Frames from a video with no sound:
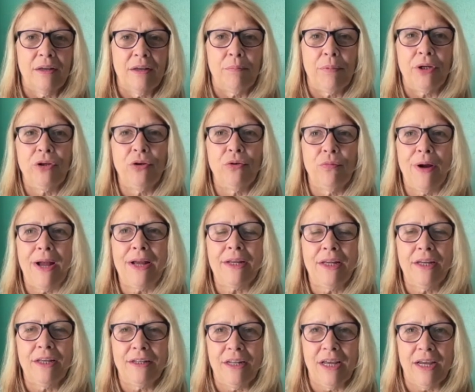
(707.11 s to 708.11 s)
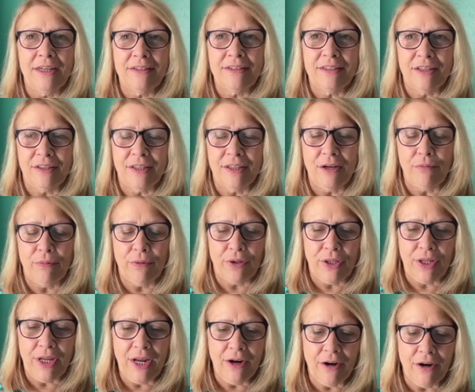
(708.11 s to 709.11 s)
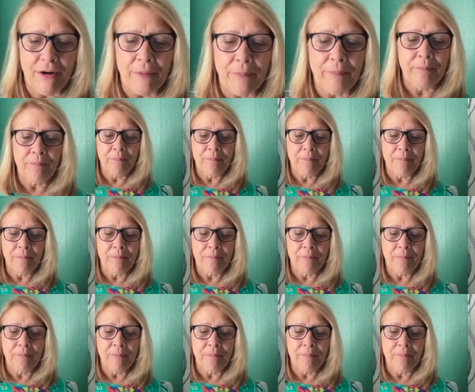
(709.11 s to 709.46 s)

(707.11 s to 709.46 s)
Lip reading: but you recognize that they were there,